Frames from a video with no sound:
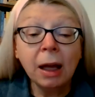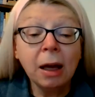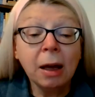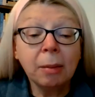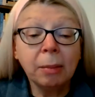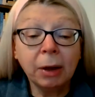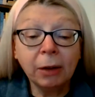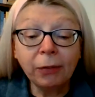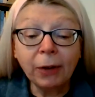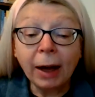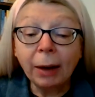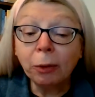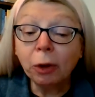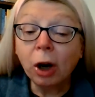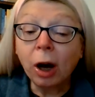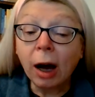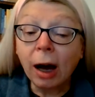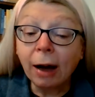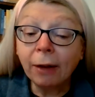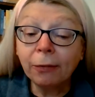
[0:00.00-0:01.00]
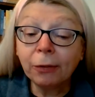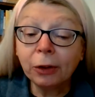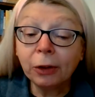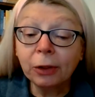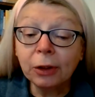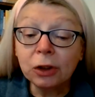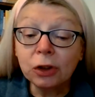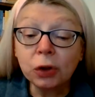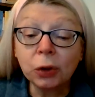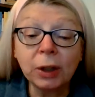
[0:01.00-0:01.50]
but if I were offered the
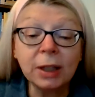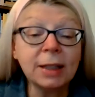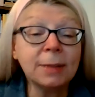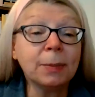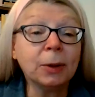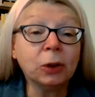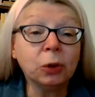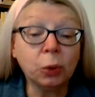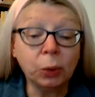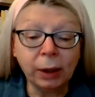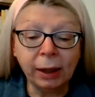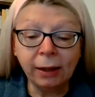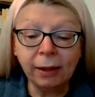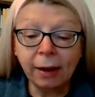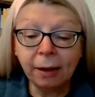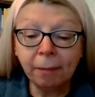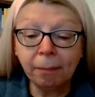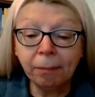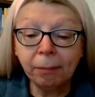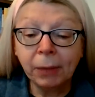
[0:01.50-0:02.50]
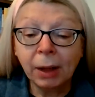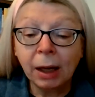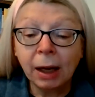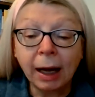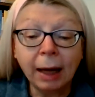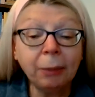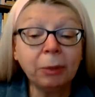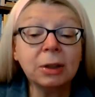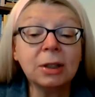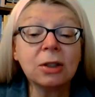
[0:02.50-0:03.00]
choice between them, I
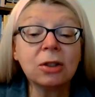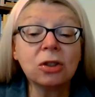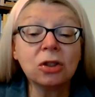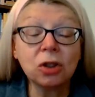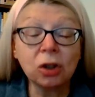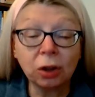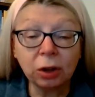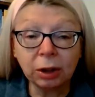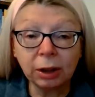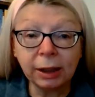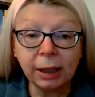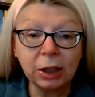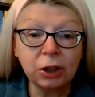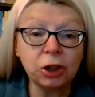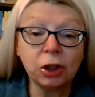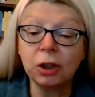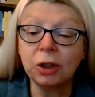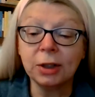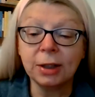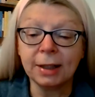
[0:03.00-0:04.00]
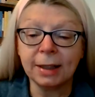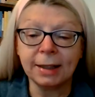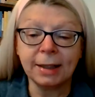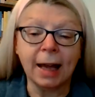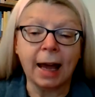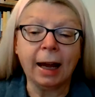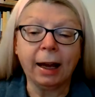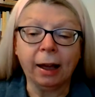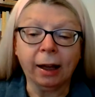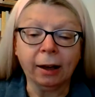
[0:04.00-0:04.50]
would certainly choose the
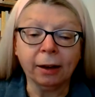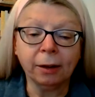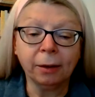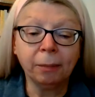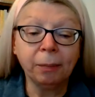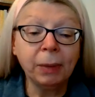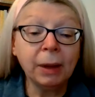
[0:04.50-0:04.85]
second.